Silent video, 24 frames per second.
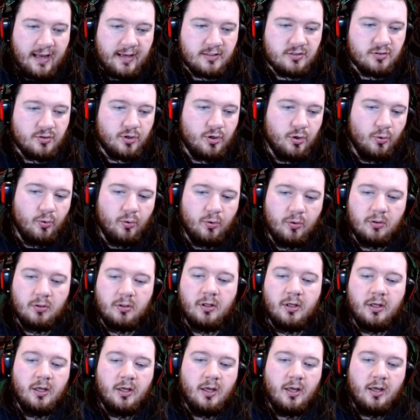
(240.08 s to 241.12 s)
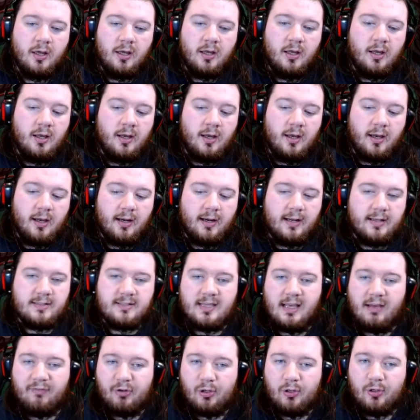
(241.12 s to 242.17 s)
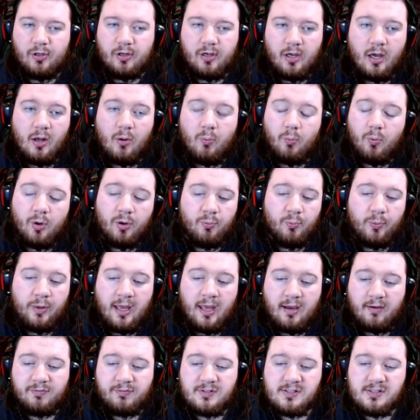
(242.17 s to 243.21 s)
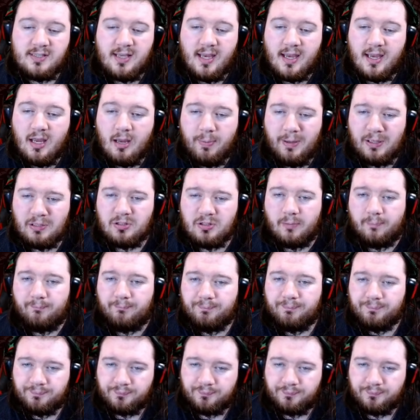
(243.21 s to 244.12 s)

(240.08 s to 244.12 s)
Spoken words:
are cool, and let's have a look at what we have to say about them.